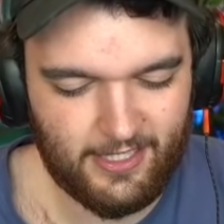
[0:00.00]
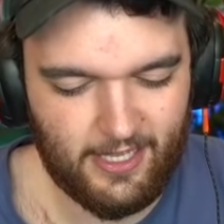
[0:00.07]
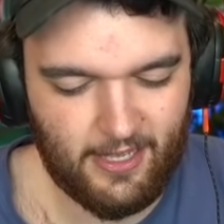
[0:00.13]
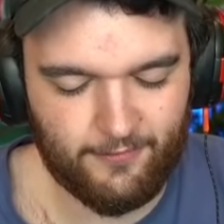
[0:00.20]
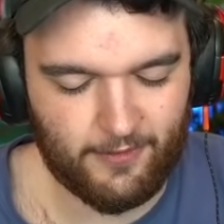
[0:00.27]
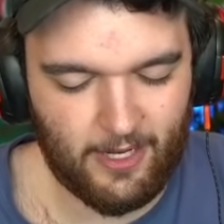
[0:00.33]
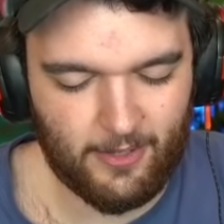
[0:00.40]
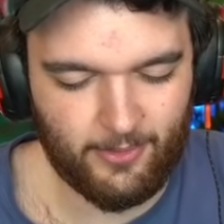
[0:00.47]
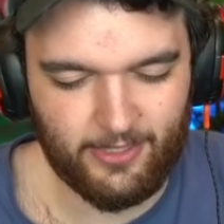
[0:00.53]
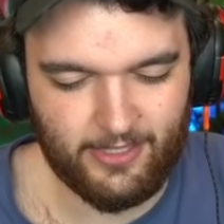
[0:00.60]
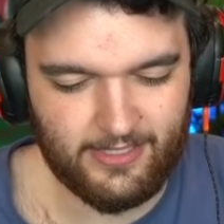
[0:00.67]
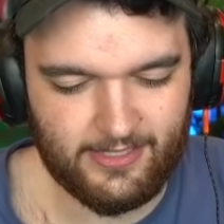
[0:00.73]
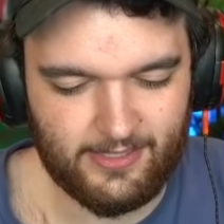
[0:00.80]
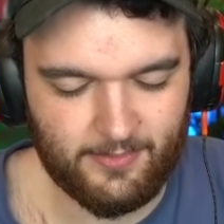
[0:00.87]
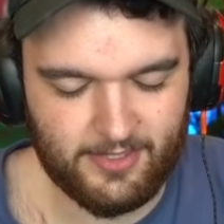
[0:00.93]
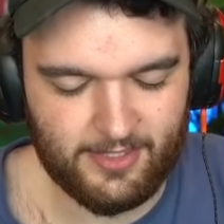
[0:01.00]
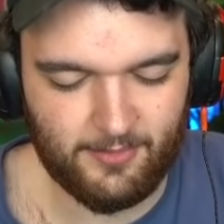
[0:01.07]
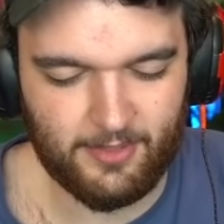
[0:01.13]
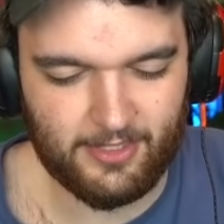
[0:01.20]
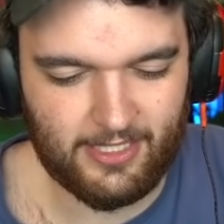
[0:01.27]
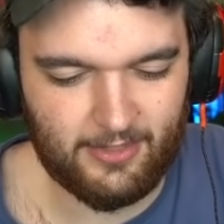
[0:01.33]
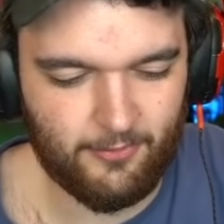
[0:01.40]
I forgot what it is. Some,
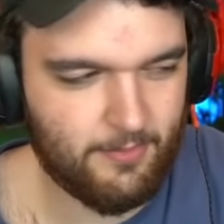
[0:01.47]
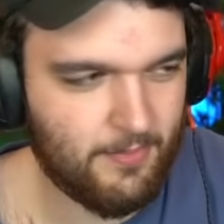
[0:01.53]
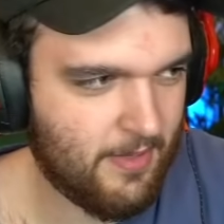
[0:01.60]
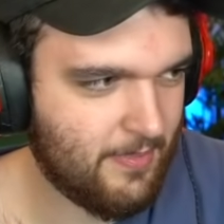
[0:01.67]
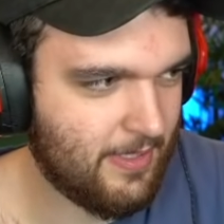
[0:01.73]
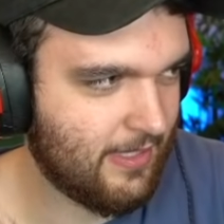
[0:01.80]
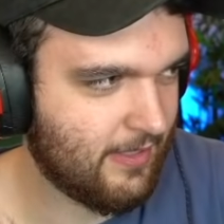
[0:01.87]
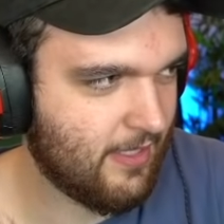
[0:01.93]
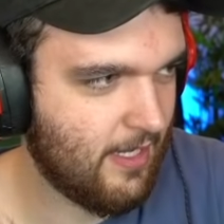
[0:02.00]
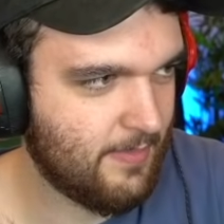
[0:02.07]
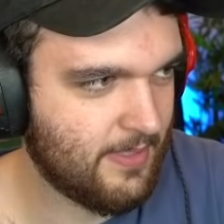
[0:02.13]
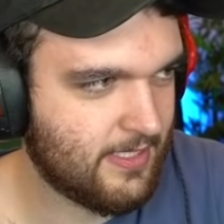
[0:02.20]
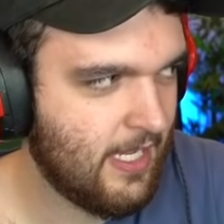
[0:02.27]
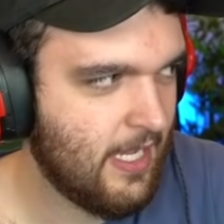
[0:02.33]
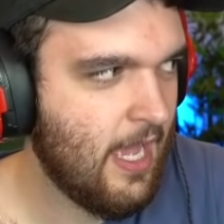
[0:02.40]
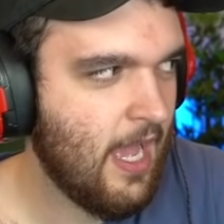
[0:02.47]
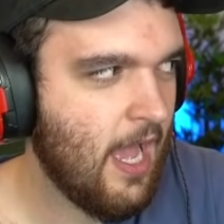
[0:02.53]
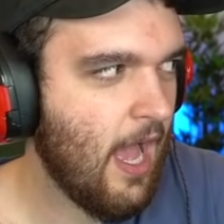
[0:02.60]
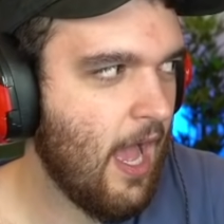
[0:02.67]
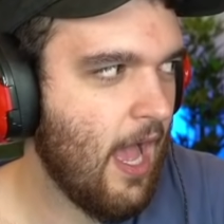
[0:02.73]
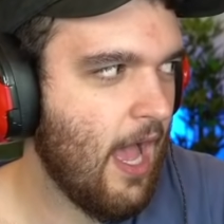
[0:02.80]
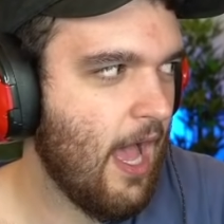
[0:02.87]
someone can remind me in the comments.
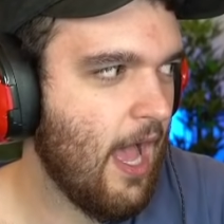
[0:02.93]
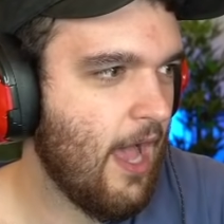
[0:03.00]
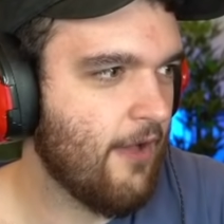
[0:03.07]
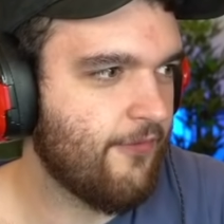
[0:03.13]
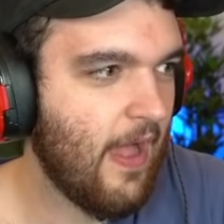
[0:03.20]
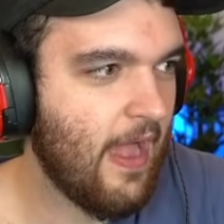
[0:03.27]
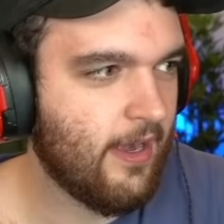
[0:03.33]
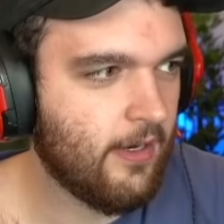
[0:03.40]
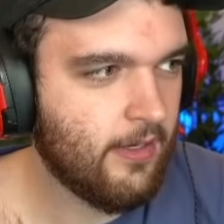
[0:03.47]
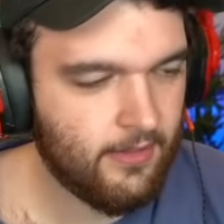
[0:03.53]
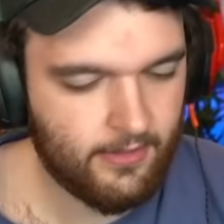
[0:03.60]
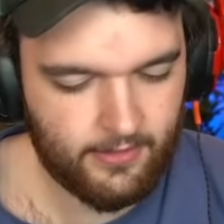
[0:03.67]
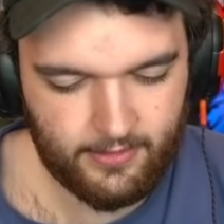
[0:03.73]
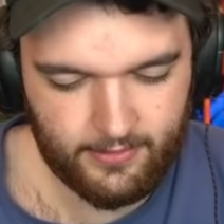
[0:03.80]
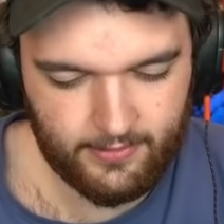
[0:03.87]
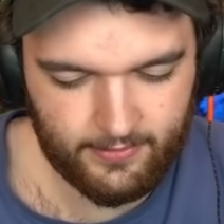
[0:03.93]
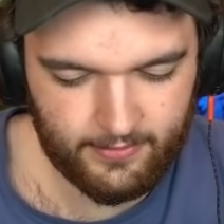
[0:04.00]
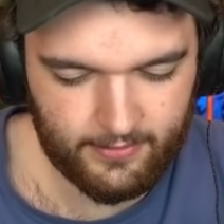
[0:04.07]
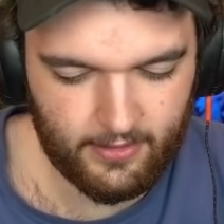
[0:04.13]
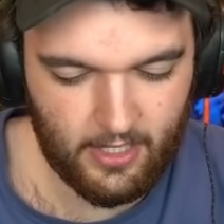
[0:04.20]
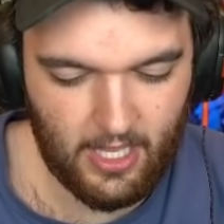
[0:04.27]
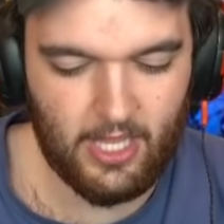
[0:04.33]
Uh, fire.
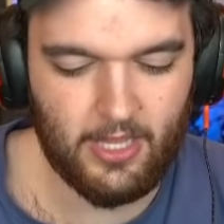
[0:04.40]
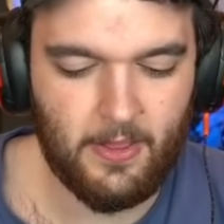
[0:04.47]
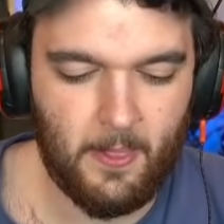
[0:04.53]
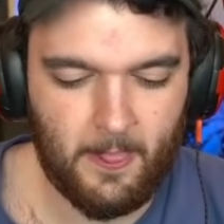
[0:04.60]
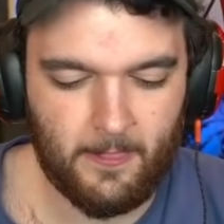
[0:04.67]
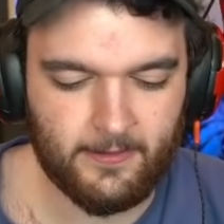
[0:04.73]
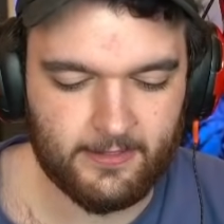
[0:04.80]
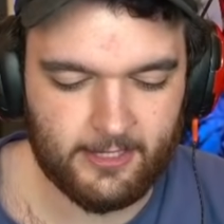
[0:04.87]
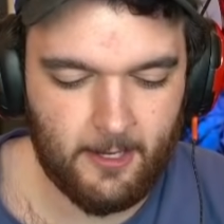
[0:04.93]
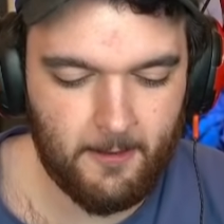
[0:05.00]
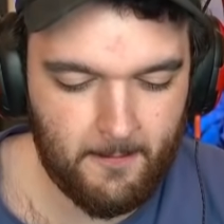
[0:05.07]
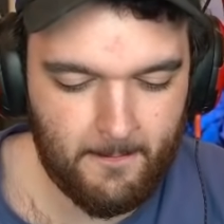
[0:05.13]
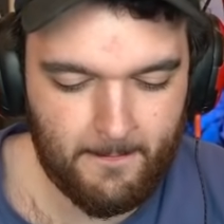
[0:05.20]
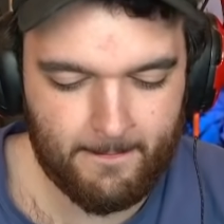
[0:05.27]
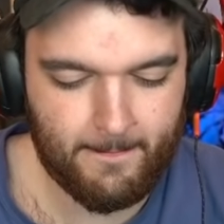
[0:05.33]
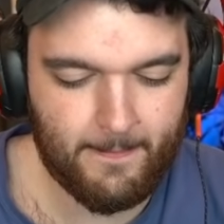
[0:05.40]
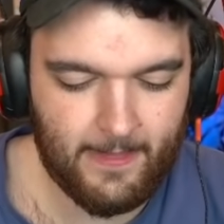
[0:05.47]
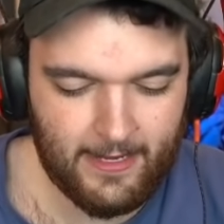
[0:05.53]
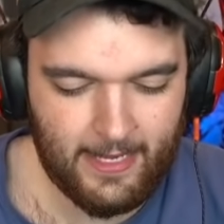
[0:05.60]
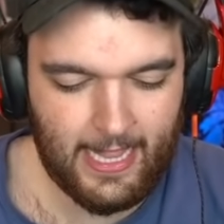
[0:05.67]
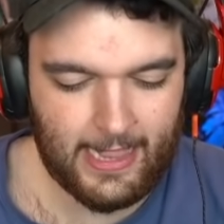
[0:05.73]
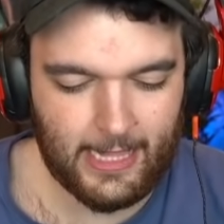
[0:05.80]
Let's go. A
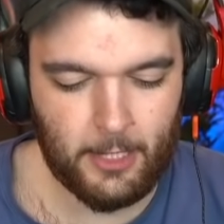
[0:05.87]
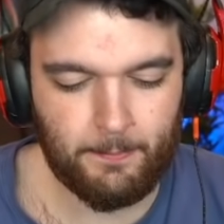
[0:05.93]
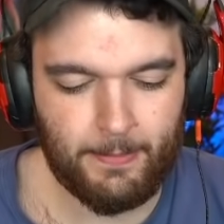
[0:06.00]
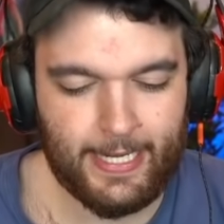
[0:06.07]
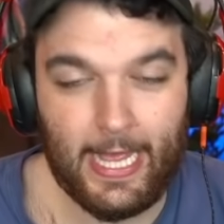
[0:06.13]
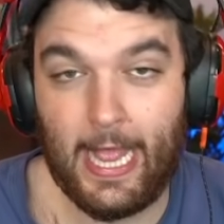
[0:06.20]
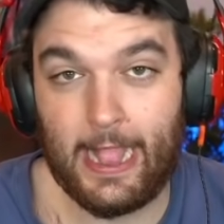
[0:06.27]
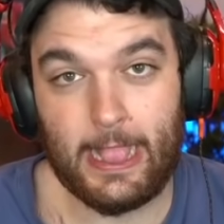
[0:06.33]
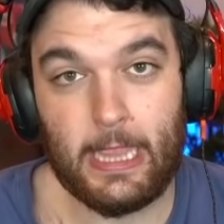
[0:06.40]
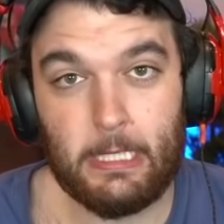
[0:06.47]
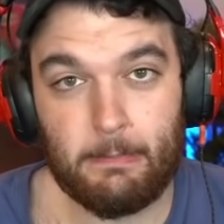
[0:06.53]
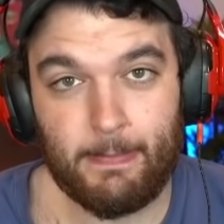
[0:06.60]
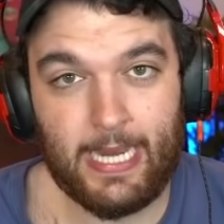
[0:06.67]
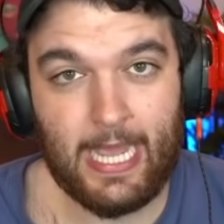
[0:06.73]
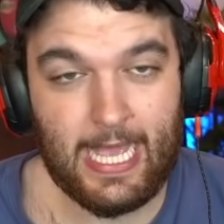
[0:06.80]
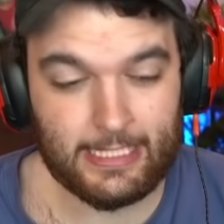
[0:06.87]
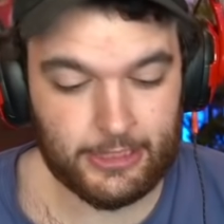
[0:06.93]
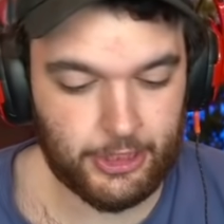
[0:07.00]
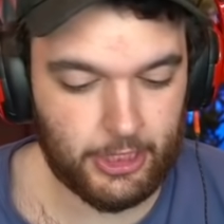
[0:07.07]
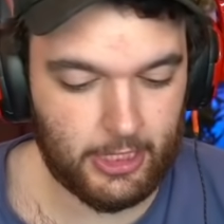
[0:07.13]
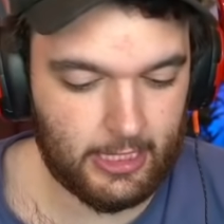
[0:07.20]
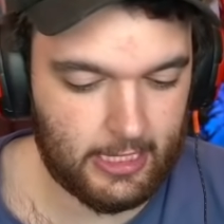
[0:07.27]
little bit of uh, a little bit of
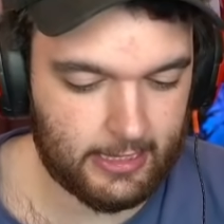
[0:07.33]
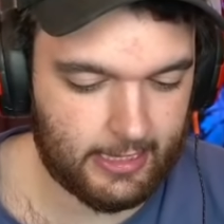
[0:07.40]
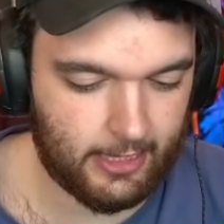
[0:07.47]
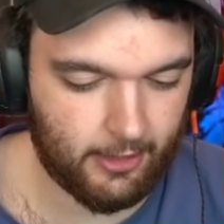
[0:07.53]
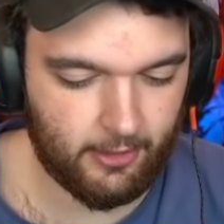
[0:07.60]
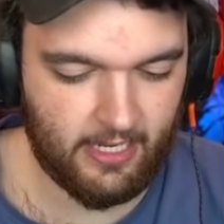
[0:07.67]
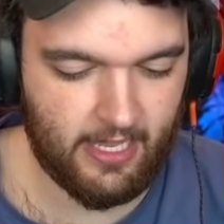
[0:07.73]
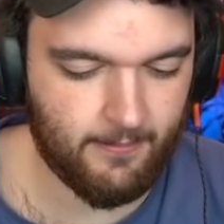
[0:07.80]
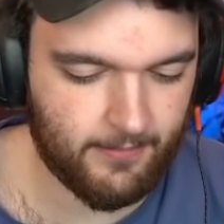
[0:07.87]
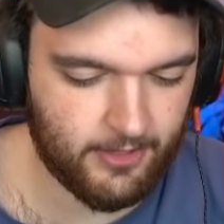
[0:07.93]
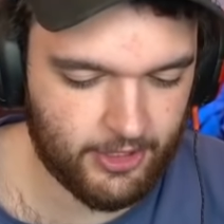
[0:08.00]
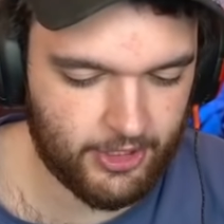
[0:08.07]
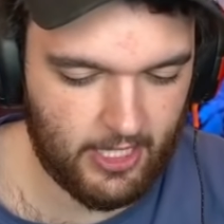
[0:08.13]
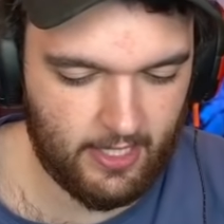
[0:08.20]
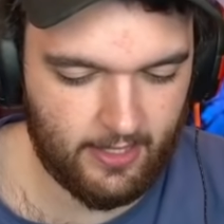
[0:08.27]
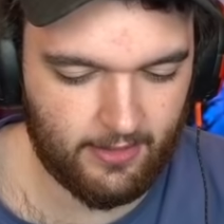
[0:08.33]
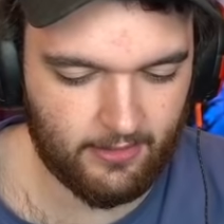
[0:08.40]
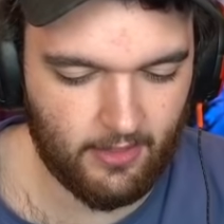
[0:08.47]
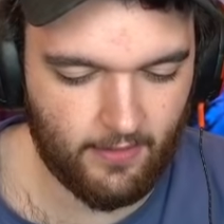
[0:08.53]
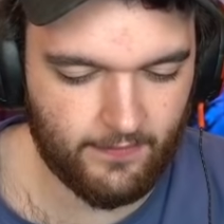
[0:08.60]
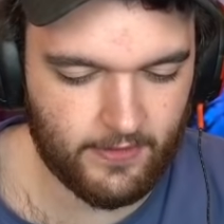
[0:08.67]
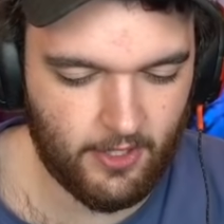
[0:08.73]
extra luck here. Hitmonchan,
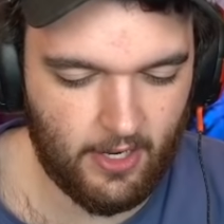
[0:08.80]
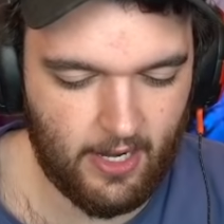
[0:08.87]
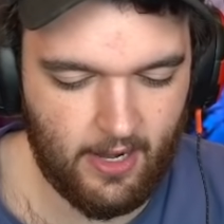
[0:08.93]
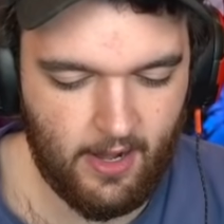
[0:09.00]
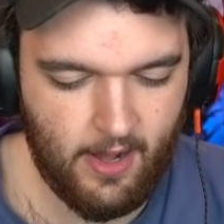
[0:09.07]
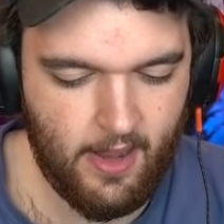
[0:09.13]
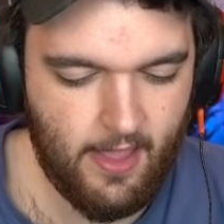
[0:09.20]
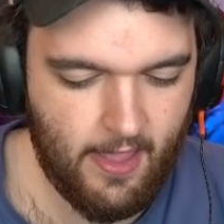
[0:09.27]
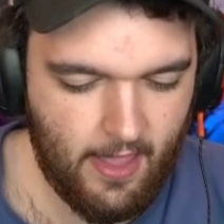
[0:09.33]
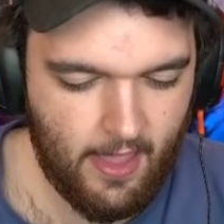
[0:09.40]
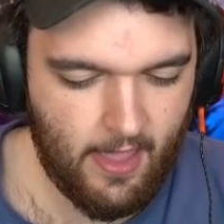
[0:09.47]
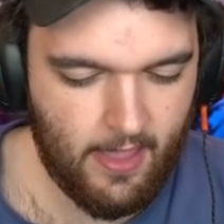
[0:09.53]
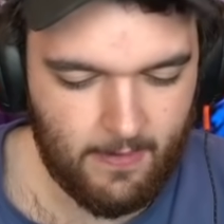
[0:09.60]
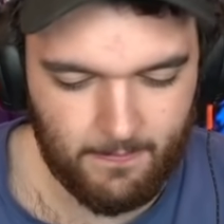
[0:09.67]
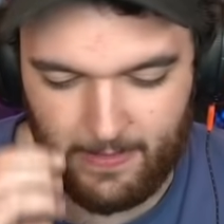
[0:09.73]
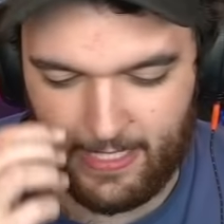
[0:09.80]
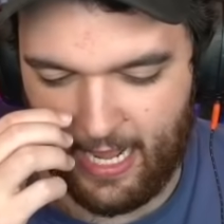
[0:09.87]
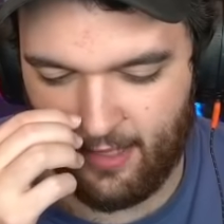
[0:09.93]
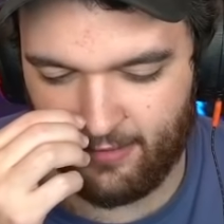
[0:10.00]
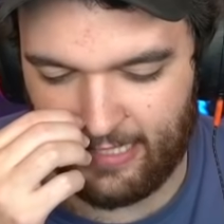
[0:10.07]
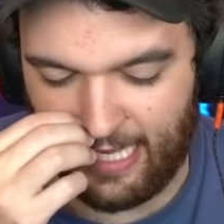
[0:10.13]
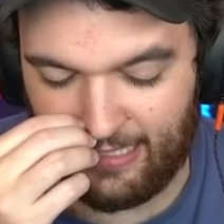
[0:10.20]
Larvitar,
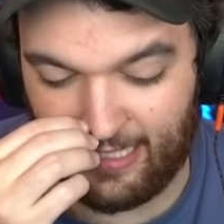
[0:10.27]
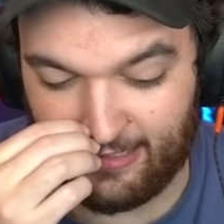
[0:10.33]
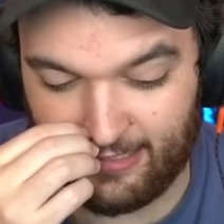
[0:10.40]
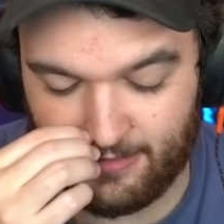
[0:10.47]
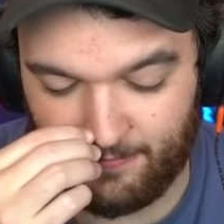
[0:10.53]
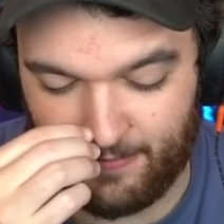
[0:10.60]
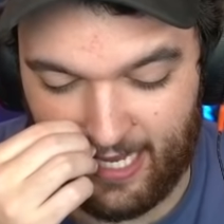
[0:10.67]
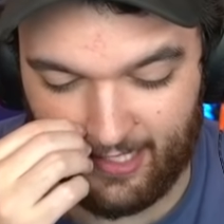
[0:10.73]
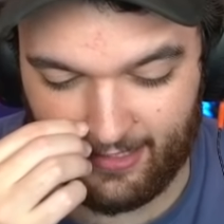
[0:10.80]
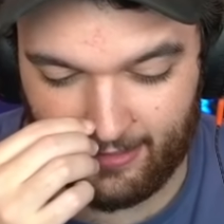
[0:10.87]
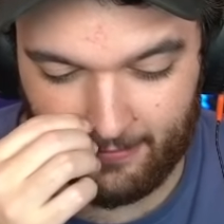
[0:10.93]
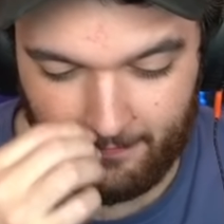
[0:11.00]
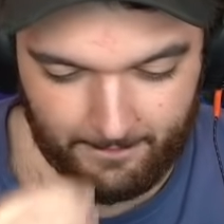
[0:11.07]
Meowth. I like this Meowth.